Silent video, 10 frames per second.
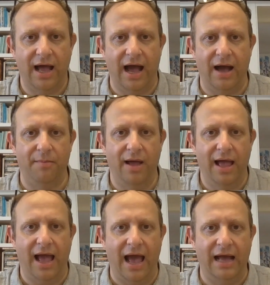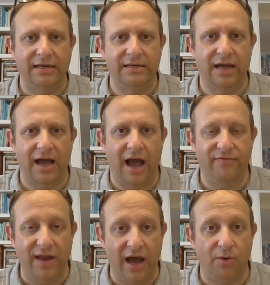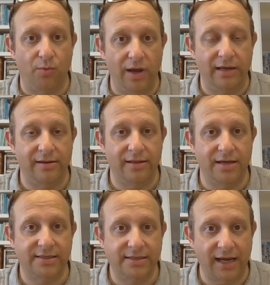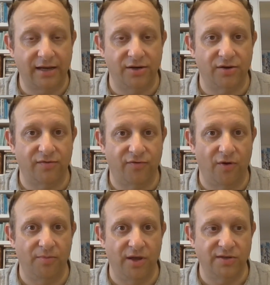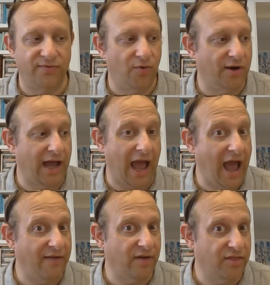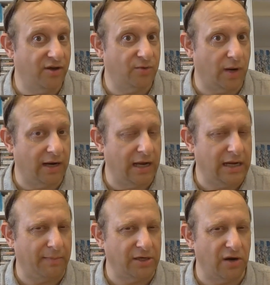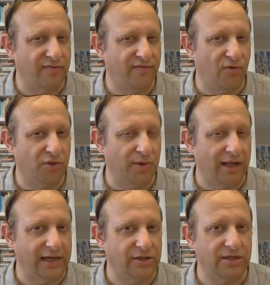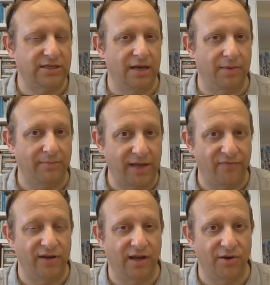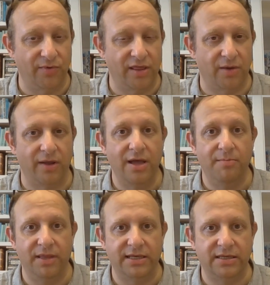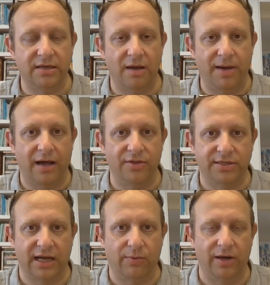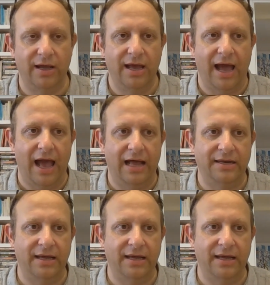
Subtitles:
I've now read a second from those 4, and I have a third one lined up. I don't know if the fourth one I'll get to this year, but I'm definitely going to read that one. But this is about the second one, and